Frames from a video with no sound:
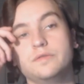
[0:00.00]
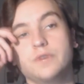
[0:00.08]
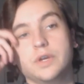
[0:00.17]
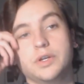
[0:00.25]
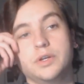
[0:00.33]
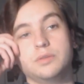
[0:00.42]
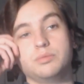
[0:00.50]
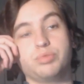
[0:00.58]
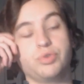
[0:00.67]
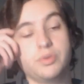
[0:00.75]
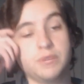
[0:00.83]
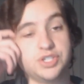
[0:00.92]
fucking
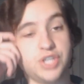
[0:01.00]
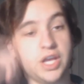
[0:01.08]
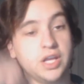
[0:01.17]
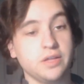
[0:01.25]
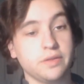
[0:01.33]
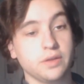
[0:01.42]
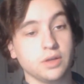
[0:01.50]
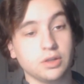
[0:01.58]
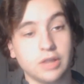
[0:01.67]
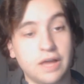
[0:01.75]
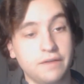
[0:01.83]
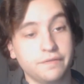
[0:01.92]
pretty much
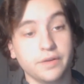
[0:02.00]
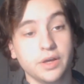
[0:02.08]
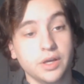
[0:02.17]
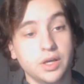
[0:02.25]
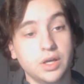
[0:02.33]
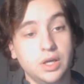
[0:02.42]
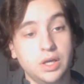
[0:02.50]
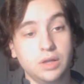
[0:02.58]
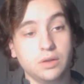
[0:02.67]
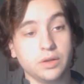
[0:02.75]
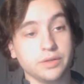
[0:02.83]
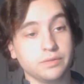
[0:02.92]
anything, Leffe,
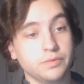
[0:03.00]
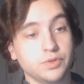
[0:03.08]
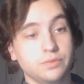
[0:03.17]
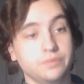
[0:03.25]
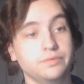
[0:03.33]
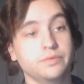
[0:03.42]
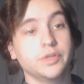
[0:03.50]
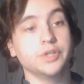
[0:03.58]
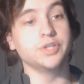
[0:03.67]
like the.